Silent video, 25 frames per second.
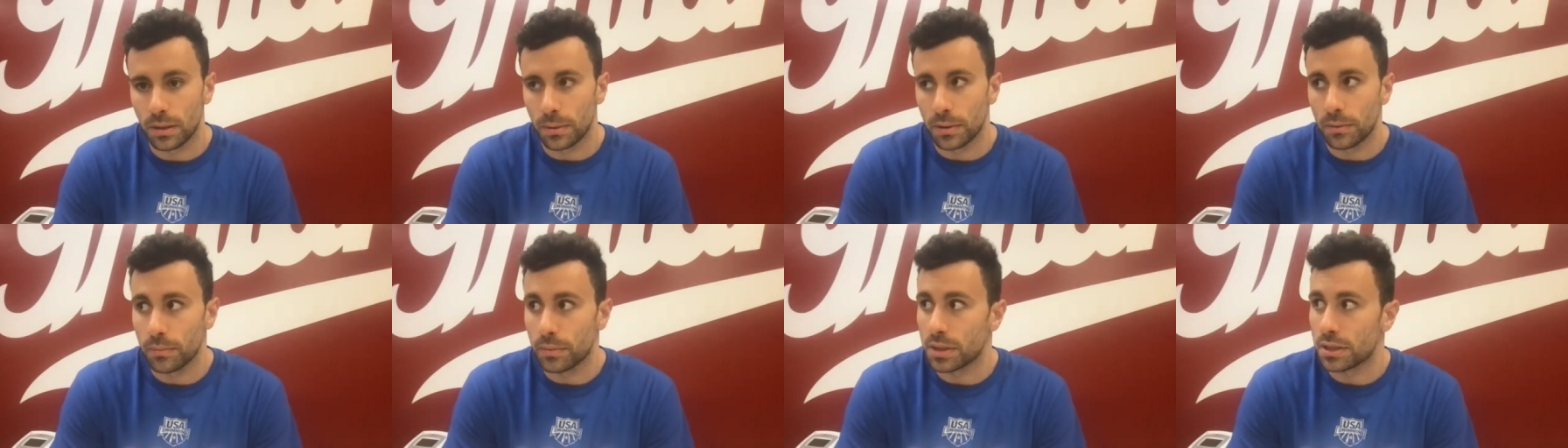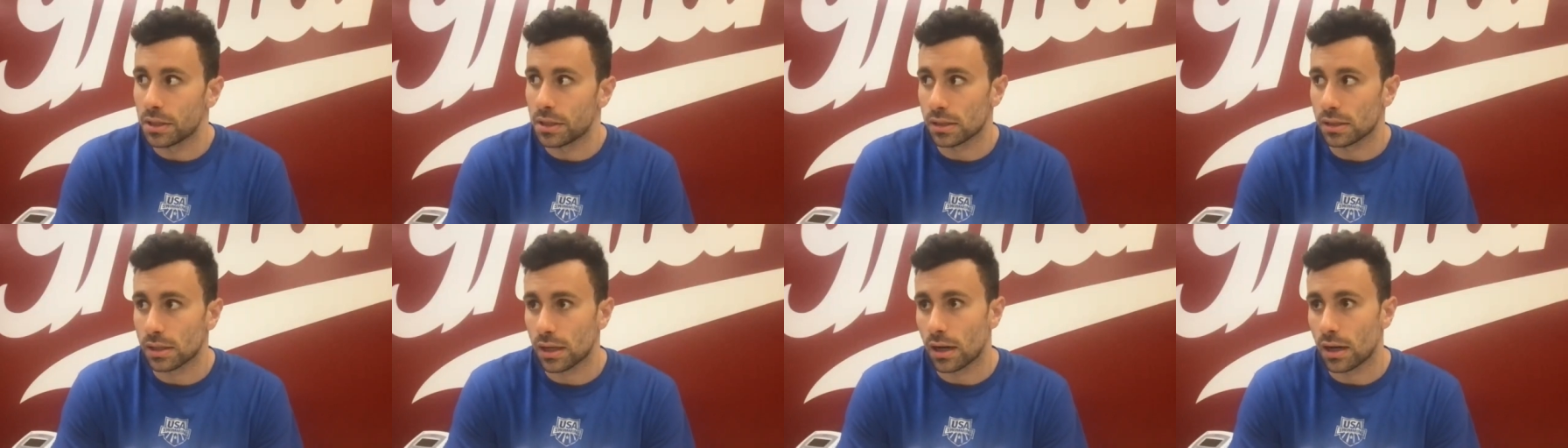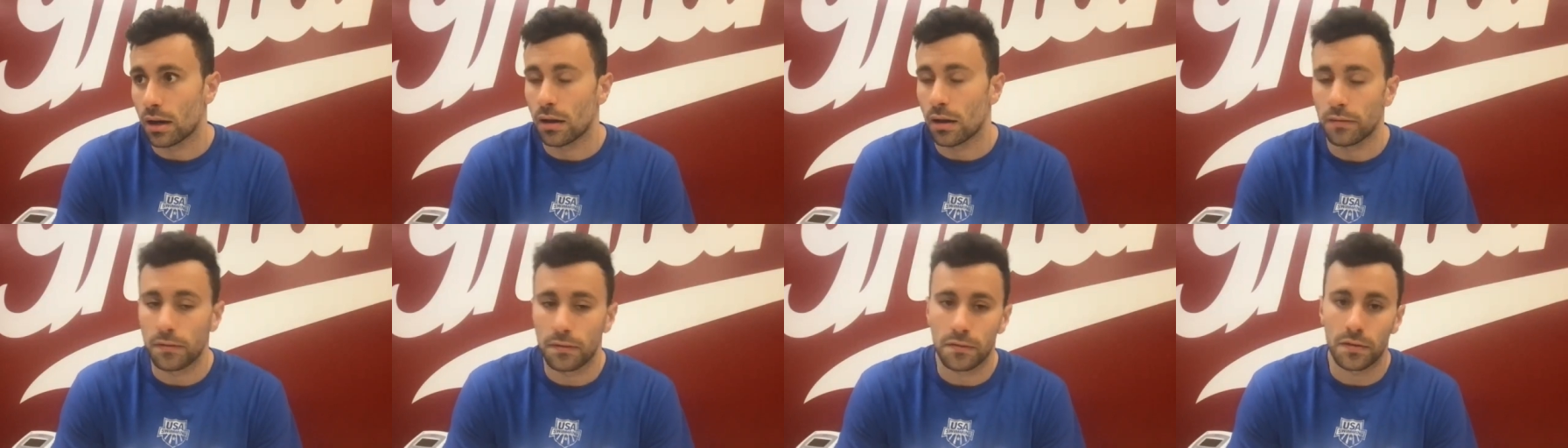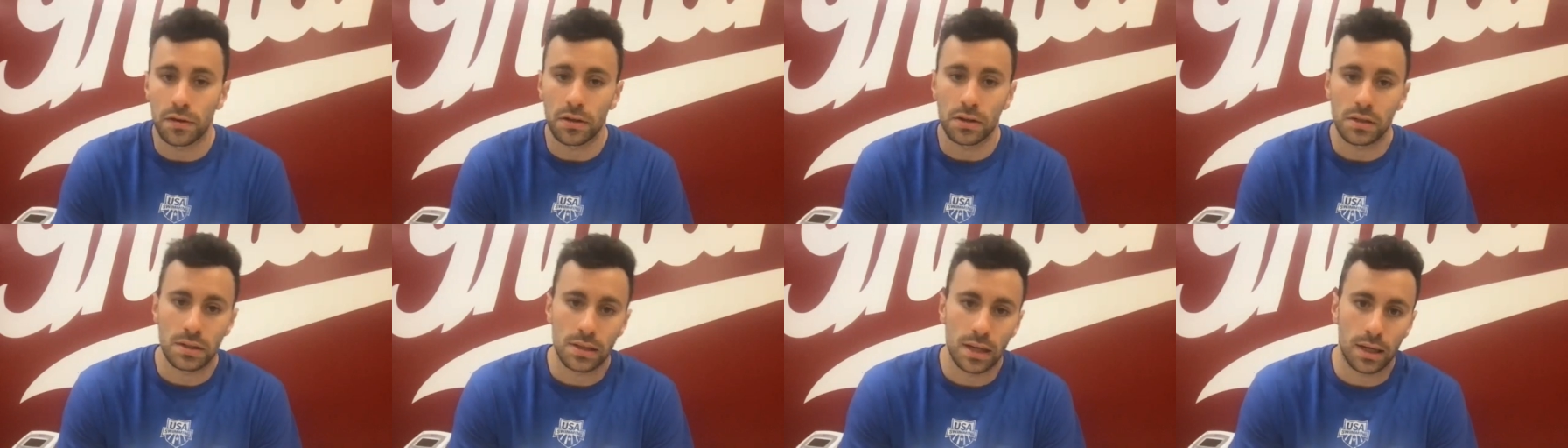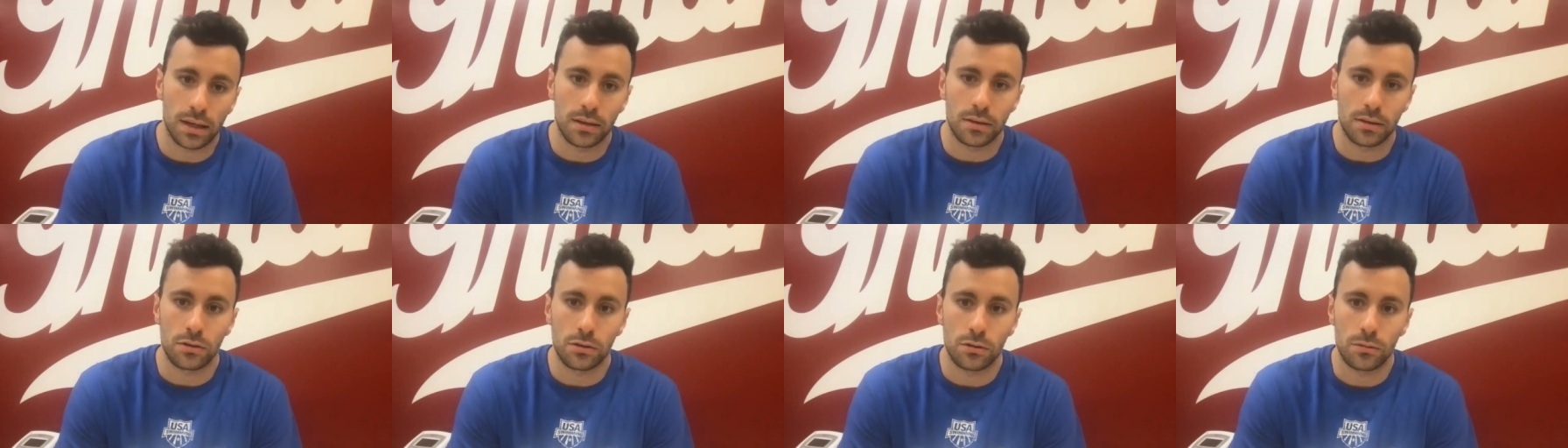I mean, we just got off of our
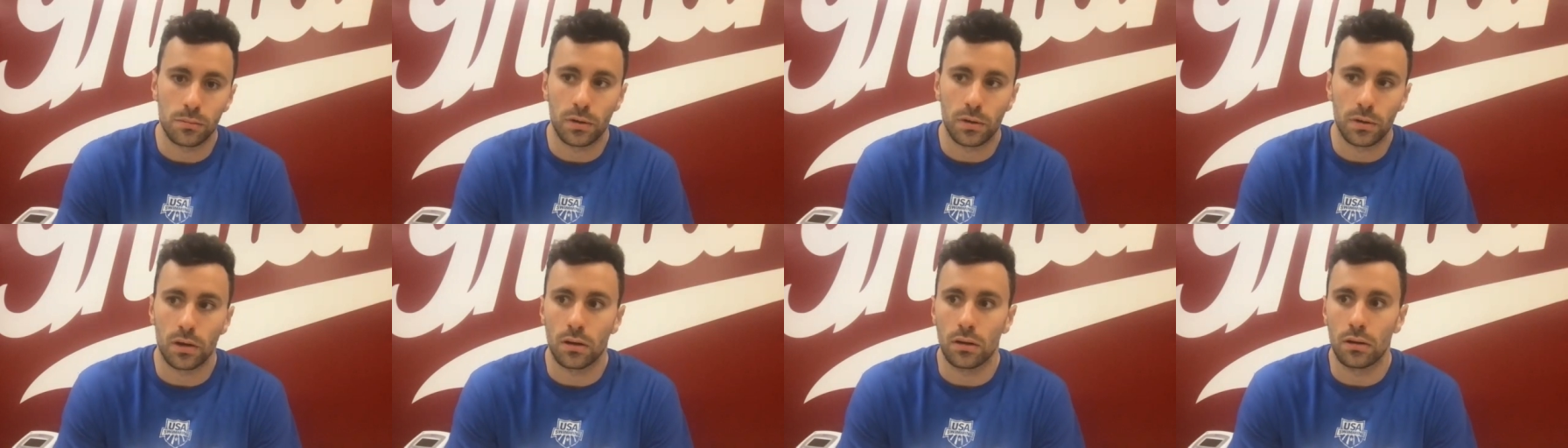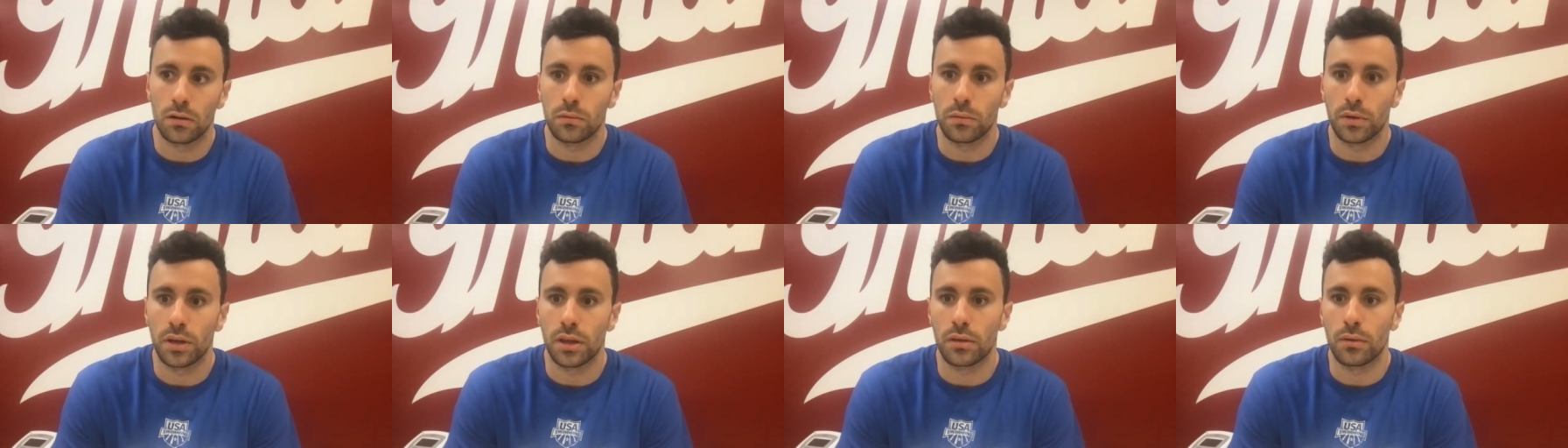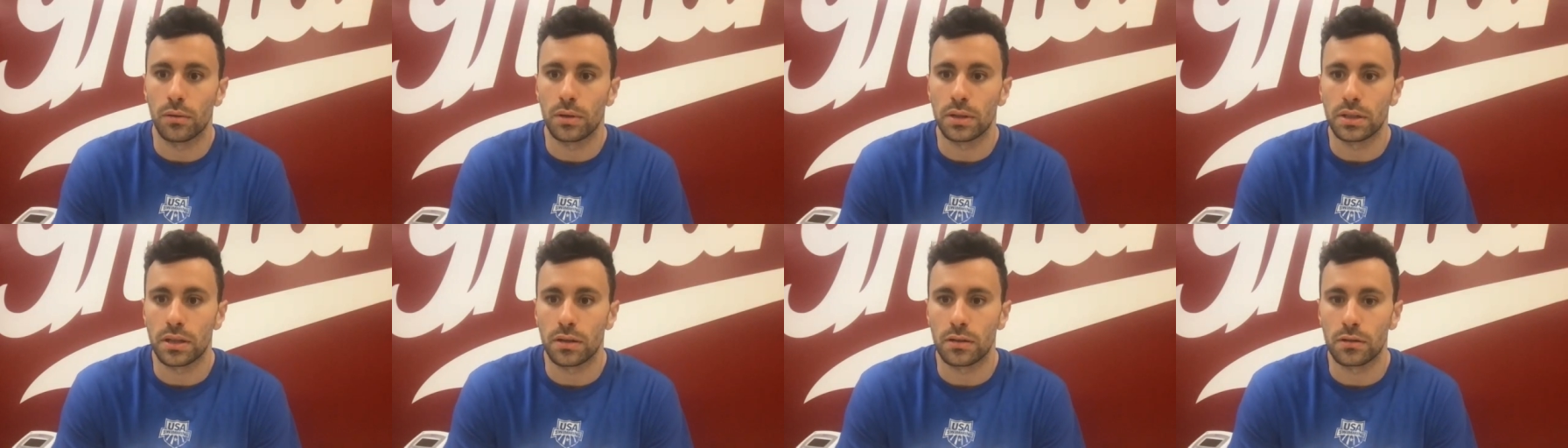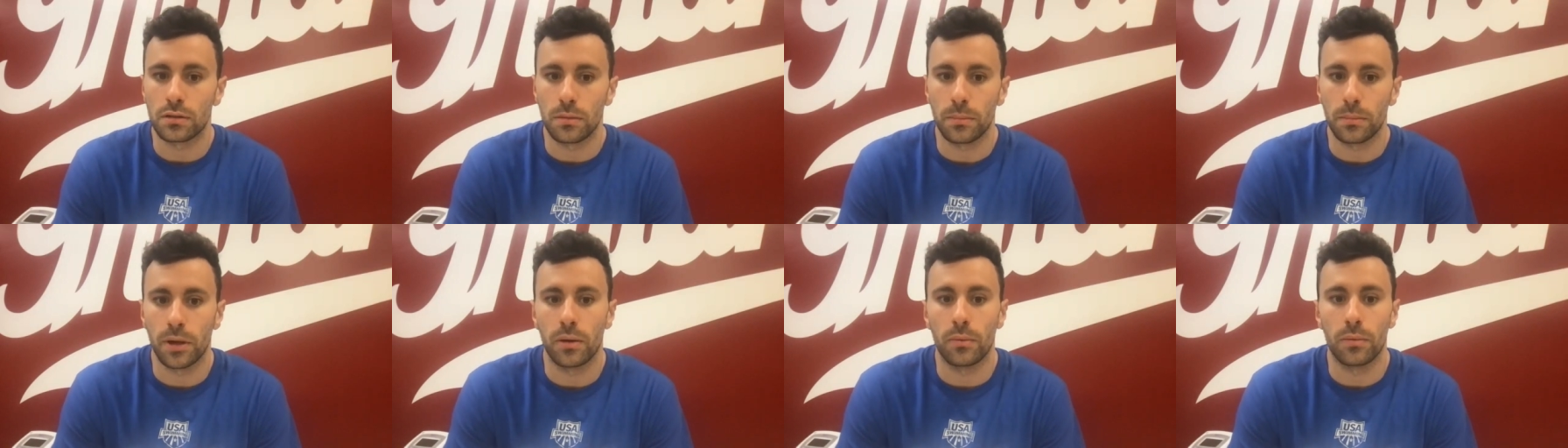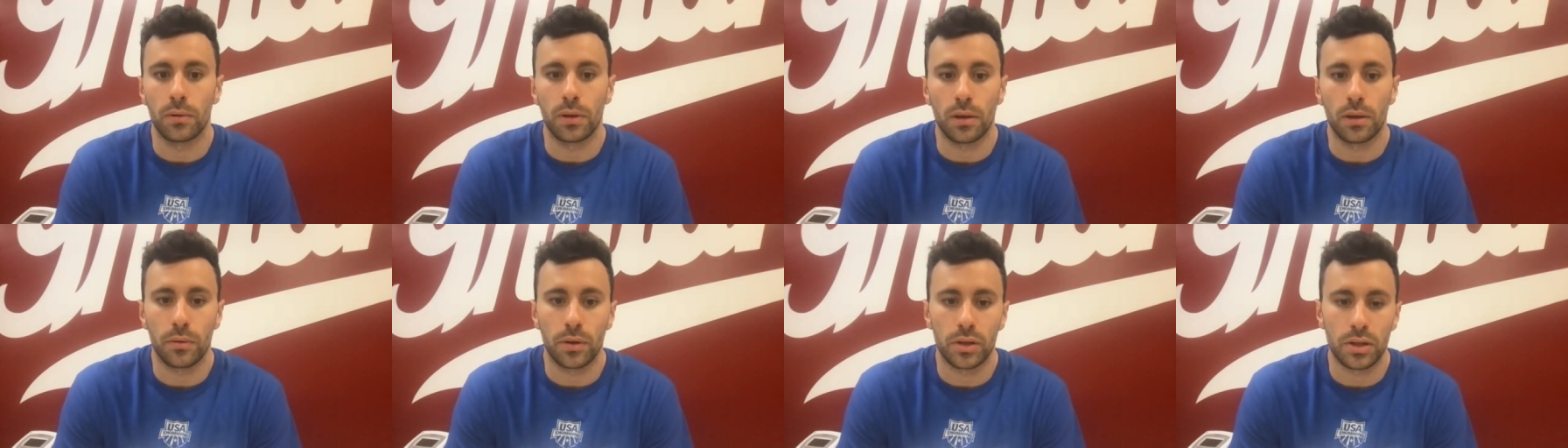second Zoom call with USA Swimming
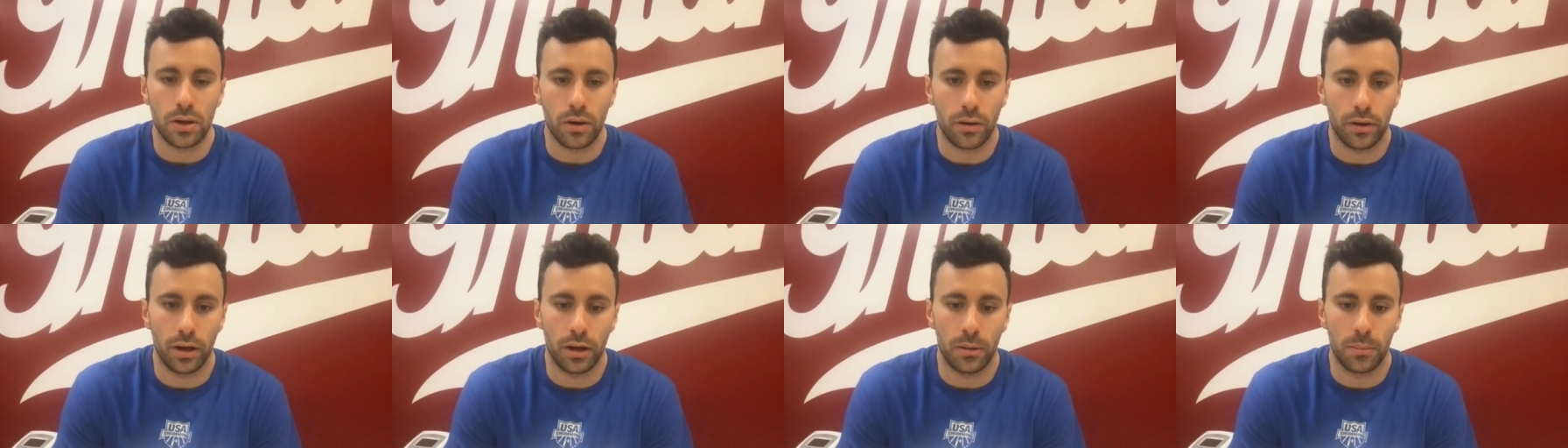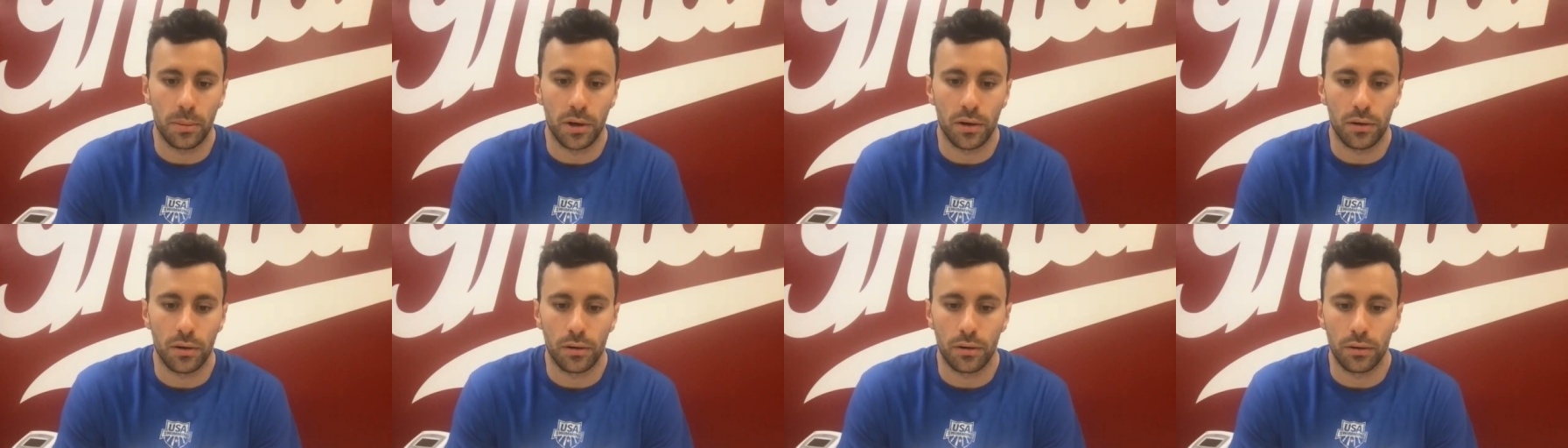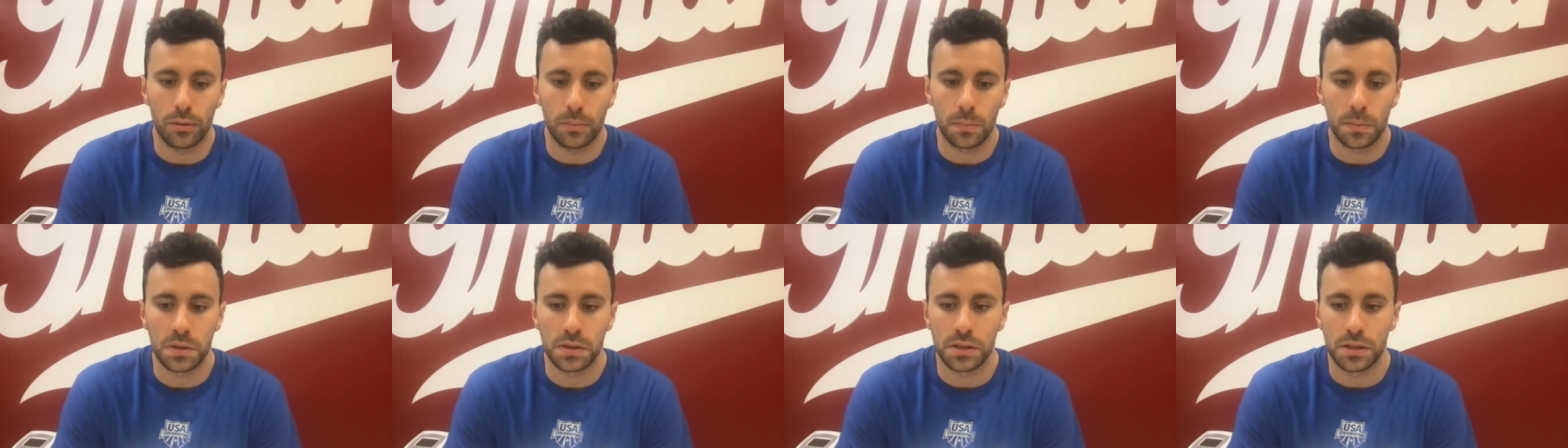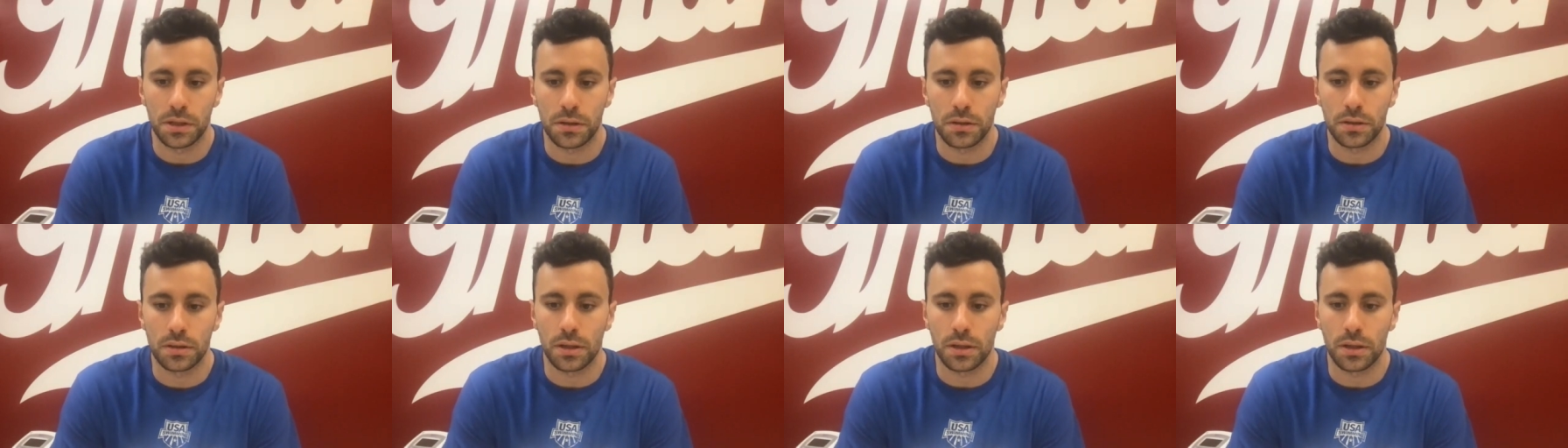where they were talking about all the procedures